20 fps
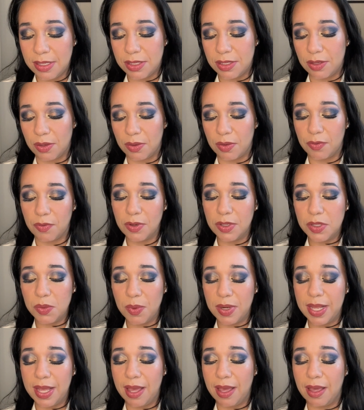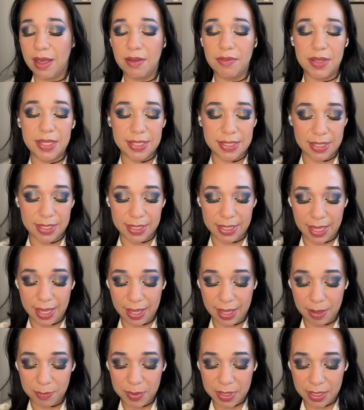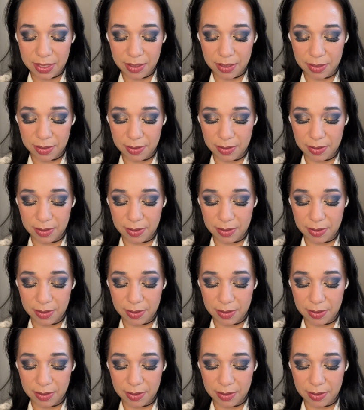So the first one I have is in Cami.